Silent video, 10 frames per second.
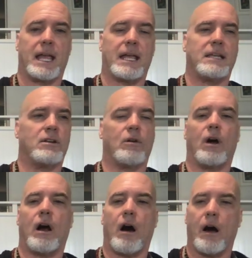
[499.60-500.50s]
you
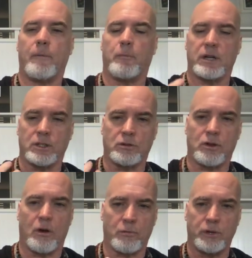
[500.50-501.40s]
know, what you
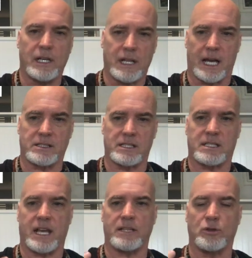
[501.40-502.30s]
don't realize is
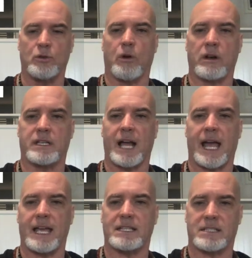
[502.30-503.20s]
that you
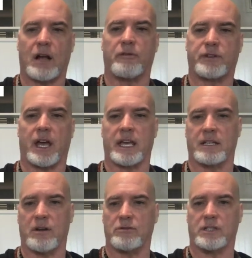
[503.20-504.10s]
are
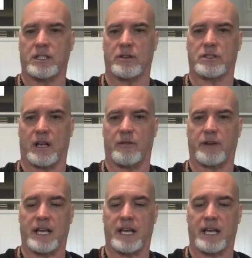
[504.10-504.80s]
self-diagnosing yourself